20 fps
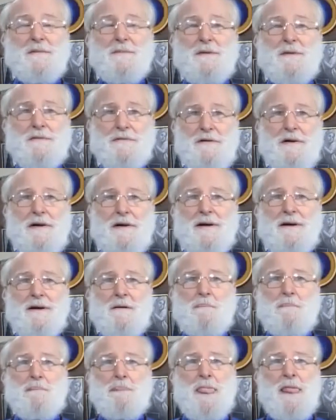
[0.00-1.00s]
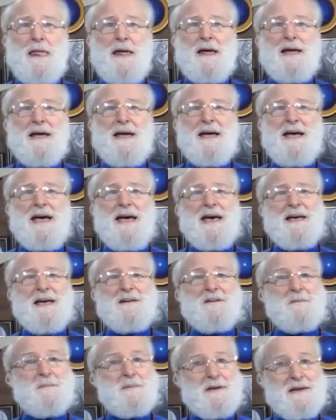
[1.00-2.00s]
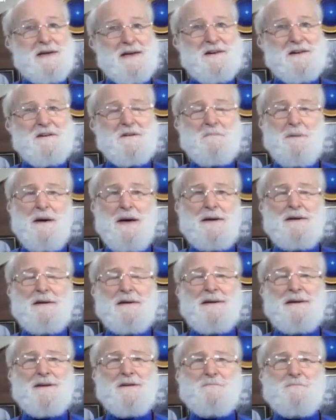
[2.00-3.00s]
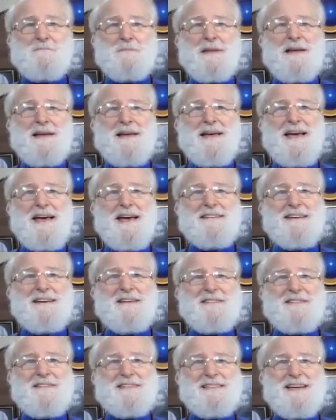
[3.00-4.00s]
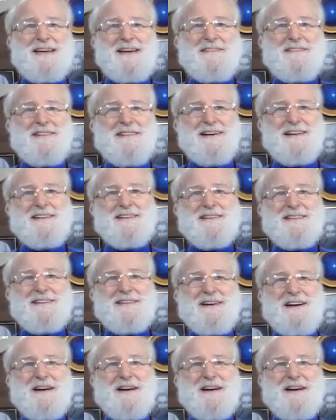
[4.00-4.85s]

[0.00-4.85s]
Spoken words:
to be free and to be independent. And they were saying, well, you know,